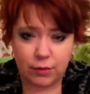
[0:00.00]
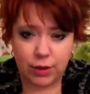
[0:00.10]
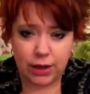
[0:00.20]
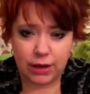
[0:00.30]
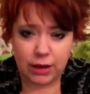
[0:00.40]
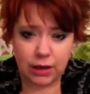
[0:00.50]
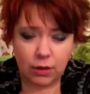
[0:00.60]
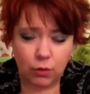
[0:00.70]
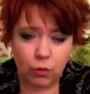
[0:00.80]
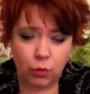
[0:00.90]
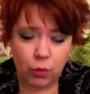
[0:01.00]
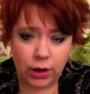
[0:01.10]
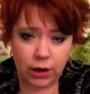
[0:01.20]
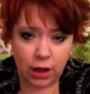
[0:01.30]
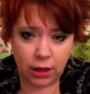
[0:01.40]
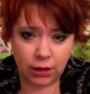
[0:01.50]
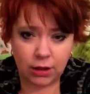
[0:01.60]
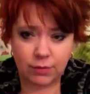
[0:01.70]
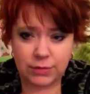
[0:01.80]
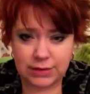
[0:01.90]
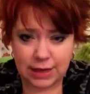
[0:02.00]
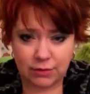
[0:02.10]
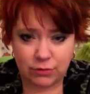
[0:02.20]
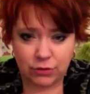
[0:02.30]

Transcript: But what it all comes down